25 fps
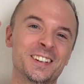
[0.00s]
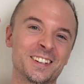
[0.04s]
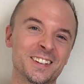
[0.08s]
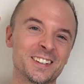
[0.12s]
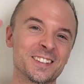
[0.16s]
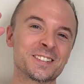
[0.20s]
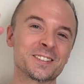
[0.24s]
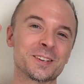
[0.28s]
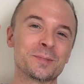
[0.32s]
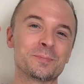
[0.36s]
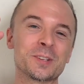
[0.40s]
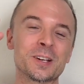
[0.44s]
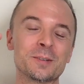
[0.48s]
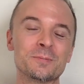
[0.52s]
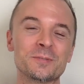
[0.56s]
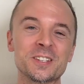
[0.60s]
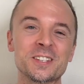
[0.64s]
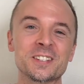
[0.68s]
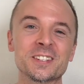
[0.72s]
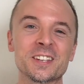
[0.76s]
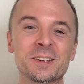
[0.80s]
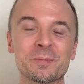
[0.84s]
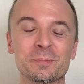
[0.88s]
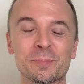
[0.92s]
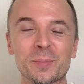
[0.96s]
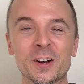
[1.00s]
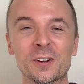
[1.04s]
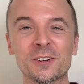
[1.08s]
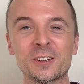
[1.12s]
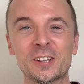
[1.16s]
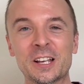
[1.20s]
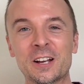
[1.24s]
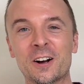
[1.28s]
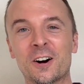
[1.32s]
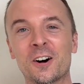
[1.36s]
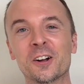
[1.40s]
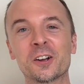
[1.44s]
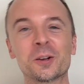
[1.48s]
Sometimes he's like barely
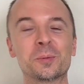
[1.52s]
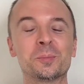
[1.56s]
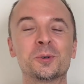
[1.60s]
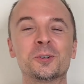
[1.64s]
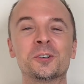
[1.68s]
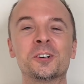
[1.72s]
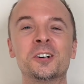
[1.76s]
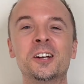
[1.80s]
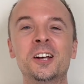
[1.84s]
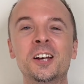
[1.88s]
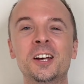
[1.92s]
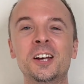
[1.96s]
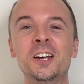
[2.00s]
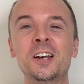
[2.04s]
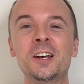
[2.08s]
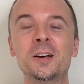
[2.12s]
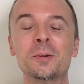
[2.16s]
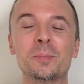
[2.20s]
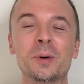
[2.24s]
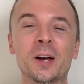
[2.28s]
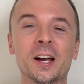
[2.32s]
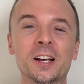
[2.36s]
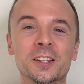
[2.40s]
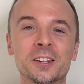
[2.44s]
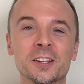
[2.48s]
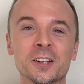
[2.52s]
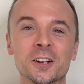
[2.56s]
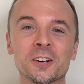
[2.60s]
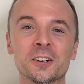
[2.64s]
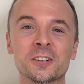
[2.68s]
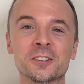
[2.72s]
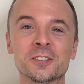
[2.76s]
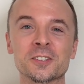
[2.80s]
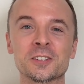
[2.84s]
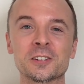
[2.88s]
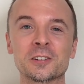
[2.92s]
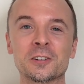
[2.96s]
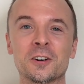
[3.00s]
audible back there,
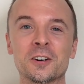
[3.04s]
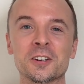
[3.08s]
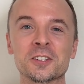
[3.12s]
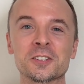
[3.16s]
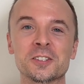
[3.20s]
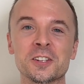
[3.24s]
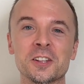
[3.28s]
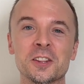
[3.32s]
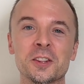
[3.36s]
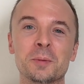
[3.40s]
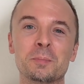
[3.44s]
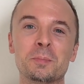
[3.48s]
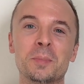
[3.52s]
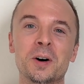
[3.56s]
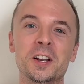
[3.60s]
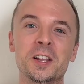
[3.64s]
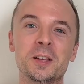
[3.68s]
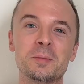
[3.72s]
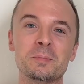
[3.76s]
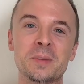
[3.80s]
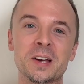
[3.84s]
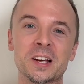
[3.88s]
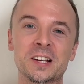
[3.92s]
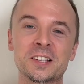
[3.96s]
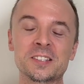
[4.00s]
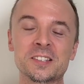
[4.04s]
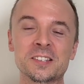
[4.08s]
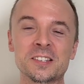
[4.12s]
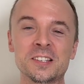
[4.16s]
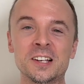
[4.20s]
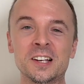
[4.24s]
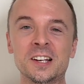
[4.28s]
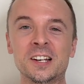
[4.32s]
just lost in the muddy mix.